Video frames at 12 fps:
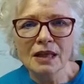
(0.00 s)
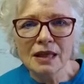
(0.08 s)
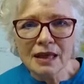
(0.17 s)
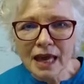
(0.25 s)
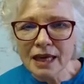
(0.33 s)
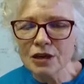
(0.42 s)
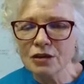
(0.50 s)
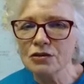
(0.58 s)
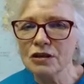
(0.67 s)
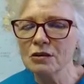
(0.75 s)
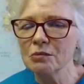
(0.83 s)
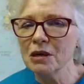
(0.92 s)
Thank you
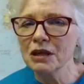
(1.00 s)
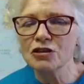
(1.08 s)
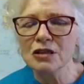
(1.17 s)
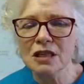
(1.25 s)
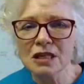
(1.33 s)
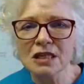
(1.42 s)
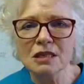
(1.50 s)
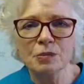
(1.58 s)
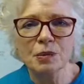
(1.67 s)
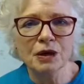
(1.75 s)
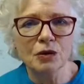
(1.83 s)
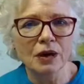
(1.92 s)
so much. This has
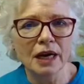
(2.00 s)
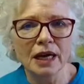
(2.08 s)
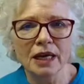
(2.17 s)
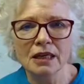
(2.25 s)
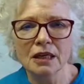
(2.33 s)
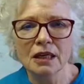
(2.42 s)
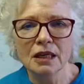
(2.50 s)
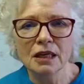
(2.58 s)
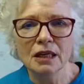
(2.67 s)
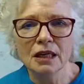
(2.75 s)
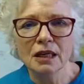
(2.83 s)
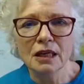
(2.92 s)
been great,
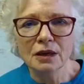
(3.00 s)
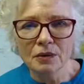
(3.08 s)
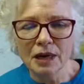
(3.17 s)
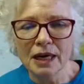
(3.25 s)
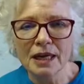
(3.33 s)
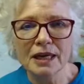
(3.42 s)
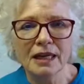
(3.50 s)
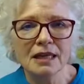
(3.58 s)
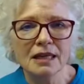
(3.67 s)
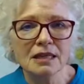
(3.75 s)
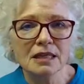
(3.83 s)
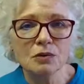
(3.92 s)
right? And
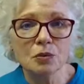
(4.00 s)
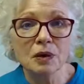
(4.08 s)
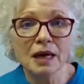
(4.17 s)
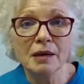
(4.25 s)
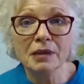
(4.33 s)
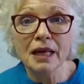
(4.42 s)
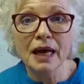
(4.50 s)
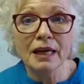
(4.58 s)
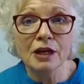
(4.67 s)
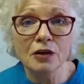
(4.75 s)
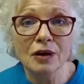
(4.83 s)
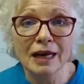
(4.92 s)
this is what and
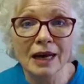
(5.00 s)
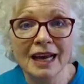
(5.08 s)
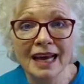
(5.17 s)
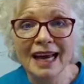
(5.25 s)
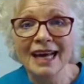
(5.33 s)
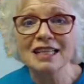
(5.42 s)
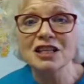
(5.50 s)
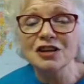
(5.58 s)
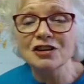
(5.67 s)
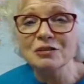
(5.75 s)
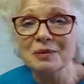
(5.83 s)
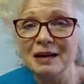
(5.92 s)

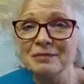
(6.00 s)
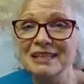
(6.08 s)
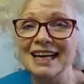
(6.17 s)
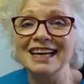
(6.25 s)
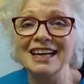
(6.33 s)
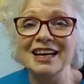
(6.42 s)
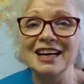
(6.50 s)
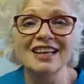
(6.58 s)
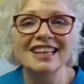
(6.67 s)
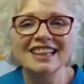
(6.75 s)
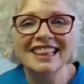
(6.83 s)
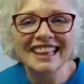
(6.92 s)
excuse me, I'm taking all
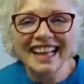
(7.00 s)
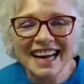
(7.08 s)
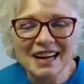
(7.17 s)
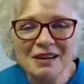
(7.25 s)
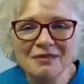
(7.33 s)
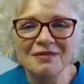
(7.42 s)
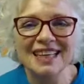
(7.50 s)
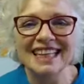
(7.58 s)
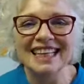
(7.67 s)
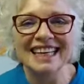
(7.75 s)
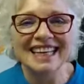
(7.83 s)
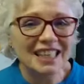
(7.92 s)
the love
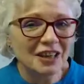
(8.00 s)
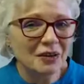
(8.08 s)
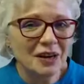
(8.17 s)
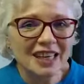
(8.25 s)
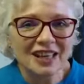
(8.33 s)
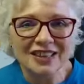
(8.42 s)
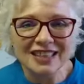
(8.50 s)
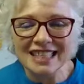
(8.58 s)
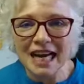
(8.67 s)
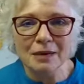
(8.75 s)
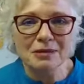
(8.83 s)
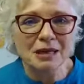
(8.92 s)
and all the good
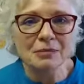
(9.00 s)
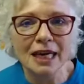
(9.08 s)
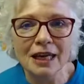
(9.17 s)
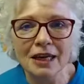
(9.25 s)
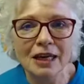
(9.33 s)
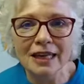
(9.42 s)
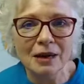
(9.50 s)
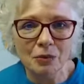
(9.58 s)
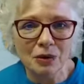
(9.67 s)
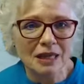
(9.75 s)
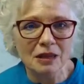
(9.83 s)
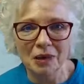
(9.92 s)
times. I'm taking all that
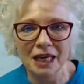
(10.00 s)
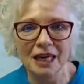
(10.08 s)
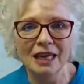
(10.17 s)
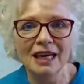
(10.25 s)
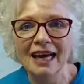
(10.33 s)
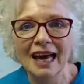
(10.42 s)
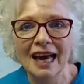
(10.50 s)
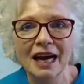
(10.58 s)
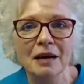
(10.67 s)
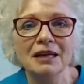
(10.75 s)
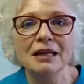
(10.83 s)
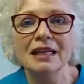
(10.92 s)
with me, and
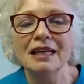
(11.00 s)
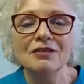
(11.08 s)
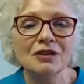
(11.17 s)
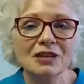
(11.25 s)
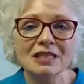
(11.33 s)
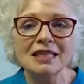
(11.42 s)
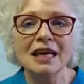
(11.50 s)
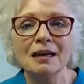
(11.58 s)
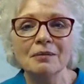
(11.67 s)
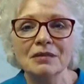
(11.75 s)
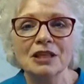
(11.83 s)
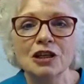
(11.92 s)
I'm going to leave you the
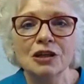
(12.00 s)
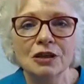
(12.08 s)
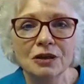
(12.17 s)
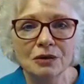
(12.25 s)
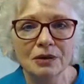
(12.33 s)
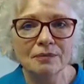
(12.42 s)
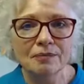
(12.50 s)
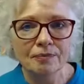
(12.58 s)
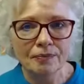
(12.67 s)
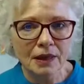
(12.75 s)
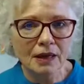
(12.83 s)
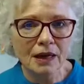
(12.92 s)
same to you.
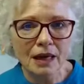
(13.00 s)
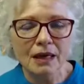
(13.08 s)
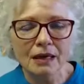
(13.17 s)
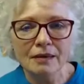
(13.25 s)
Okay?